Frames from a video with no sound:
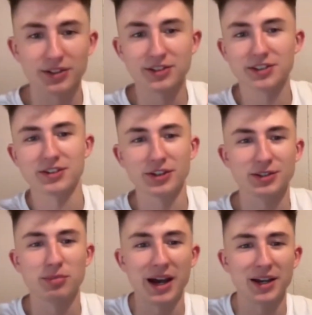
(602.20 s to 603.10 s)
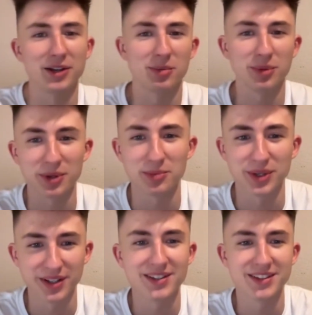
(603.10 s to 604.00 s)
let's back it up a little
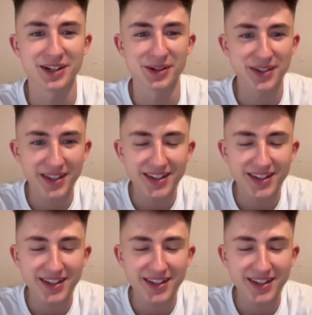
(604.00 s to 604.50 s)
bit, you know?